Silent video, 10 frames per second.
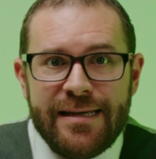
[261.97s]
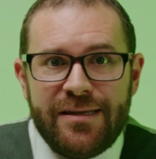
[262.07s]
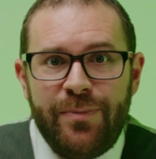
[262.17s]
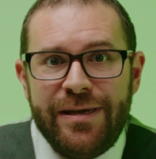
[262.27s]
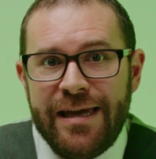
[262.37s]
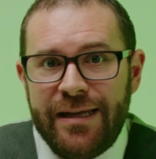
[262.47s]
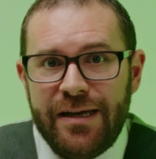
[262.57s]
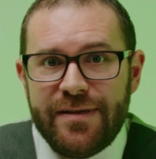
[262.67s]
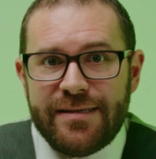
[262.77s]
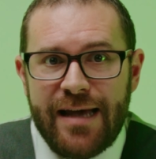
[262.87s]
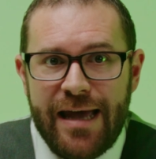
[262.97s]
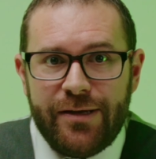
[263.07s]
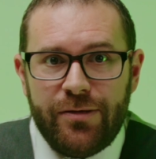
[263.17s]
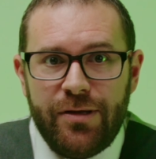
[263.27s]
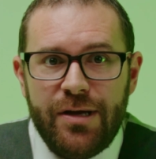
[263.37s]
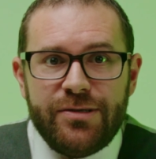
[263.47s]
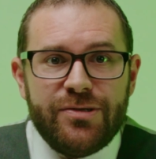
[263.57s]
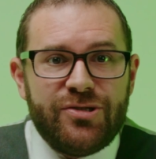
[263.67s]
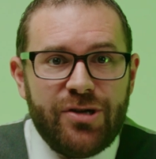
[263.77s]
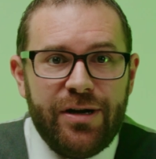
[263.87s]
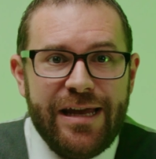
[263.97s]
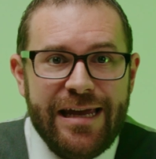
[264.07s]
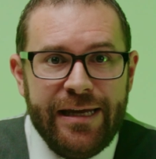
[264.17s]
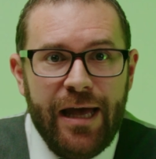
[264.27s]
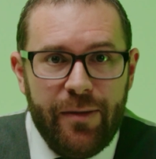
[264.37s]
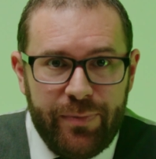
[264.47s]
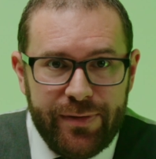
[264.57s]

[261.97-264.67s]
at the beginning of the cycle to start heating up.